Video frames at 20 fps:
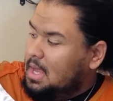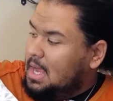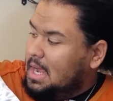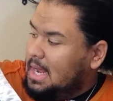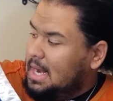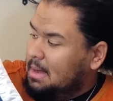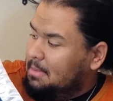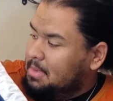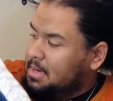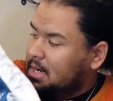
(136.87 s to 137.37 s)

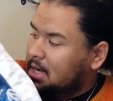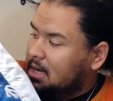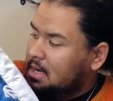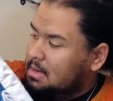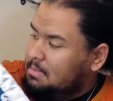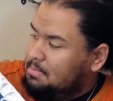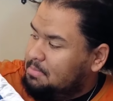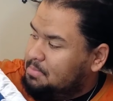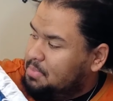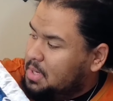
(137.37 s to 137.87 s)
and I'm going
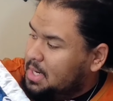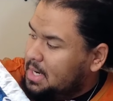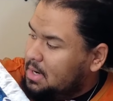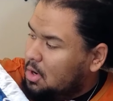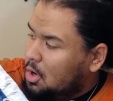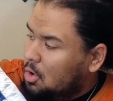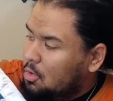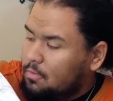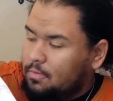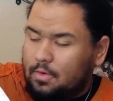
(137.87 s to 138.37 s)
to put it
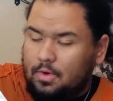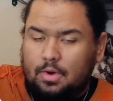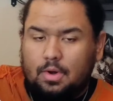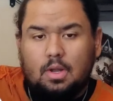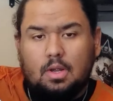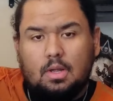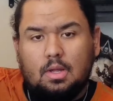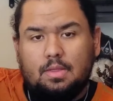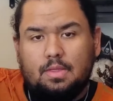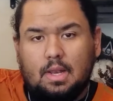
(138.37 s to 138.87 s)
over
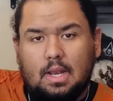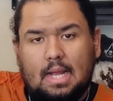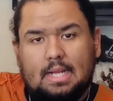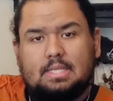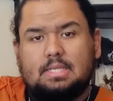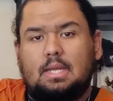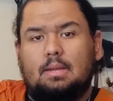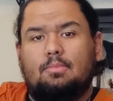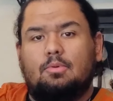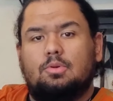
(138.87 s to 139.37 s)
the
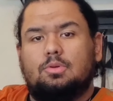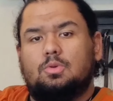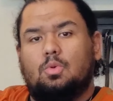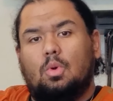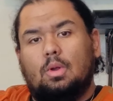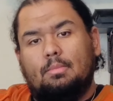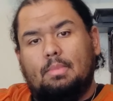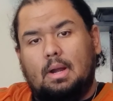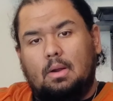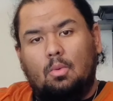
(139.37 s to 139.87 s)
lightsabers
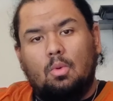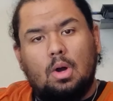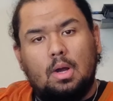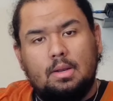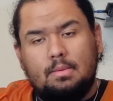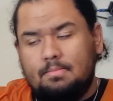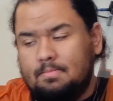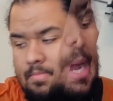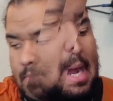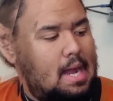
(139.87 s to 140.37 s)
one by
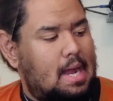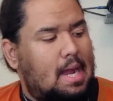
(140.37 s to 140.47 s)
one.